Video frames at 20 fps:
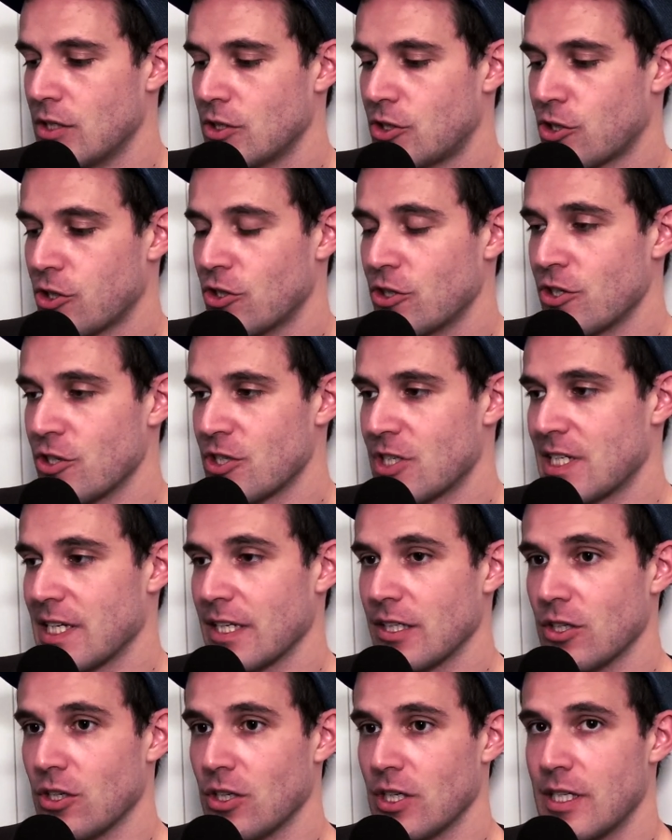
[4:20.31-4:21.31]
turn your
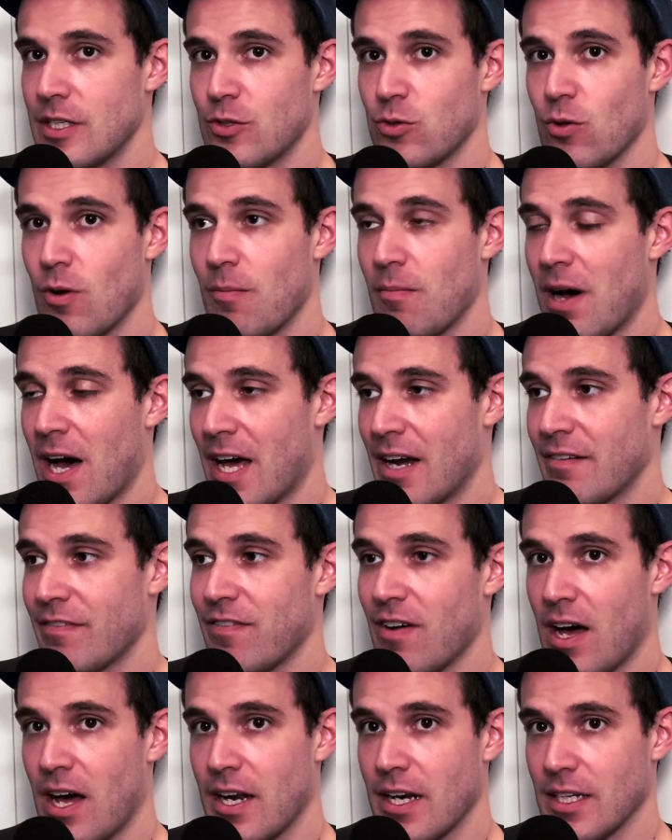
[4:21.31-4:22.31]
signal into a
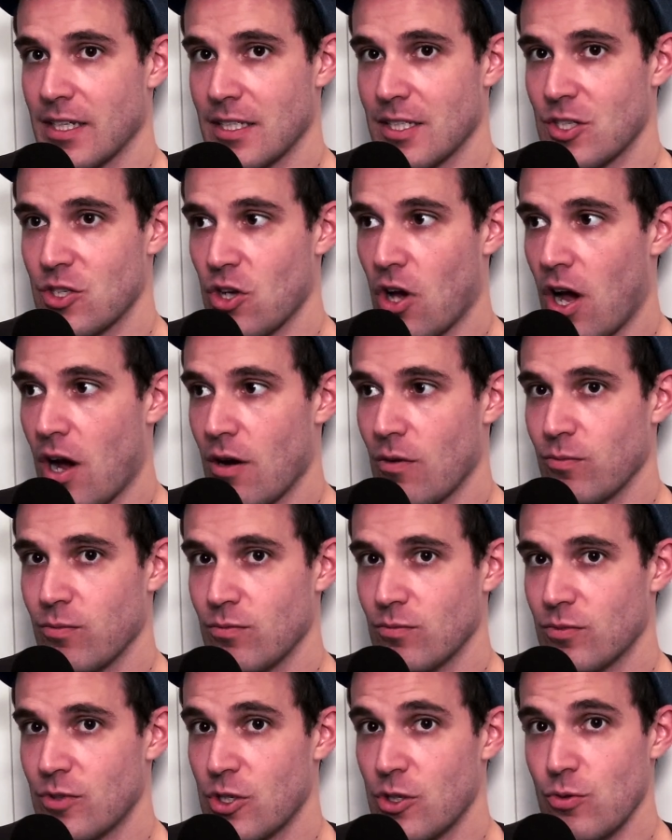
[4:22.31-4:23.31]
monophonic
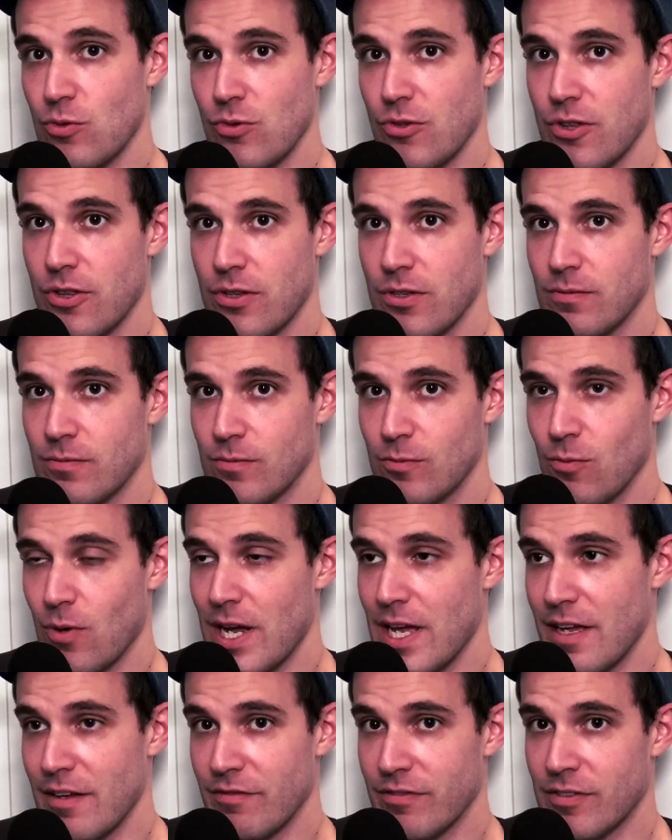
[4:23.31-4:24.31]
Sawtooth
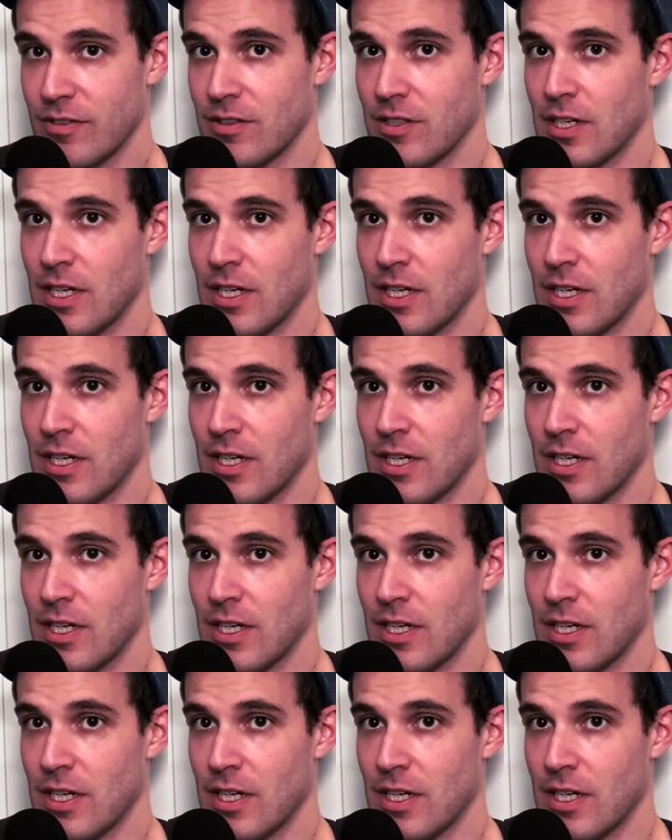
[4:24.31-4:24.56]
wave.